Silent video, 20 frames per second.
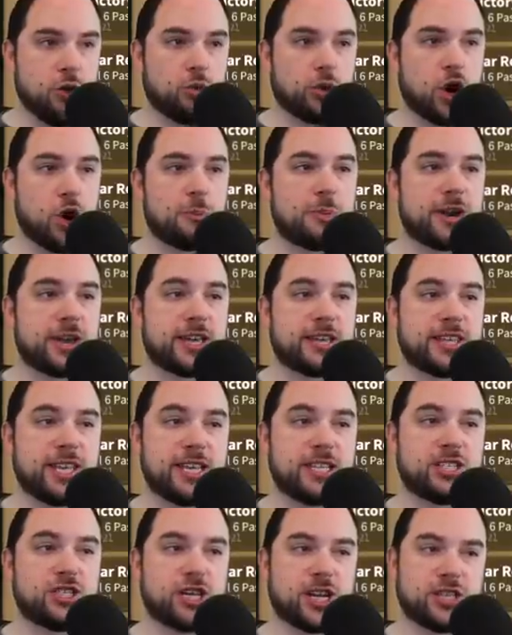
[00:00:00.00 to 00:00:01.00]
When opening
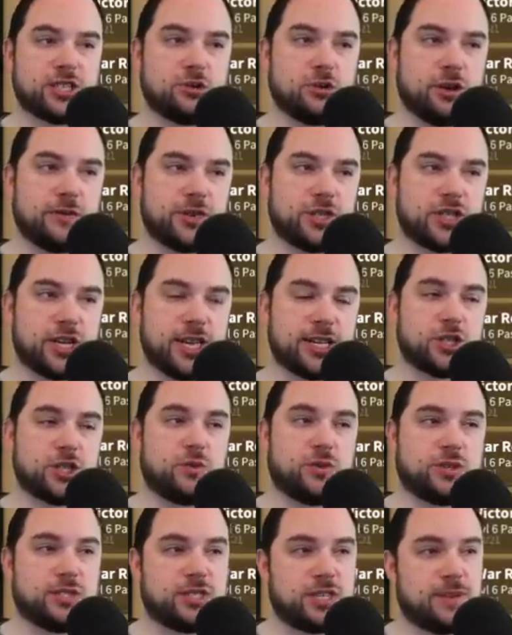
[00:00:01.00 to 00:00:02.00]
these chests, you'll have a chance
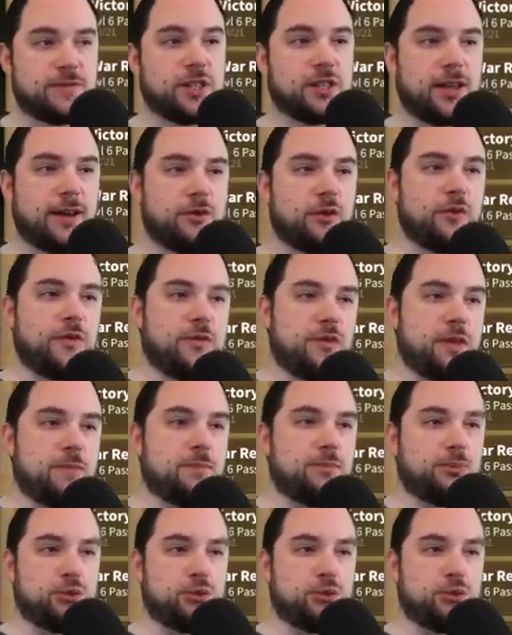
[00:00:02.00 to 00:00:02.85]
to receive the level 50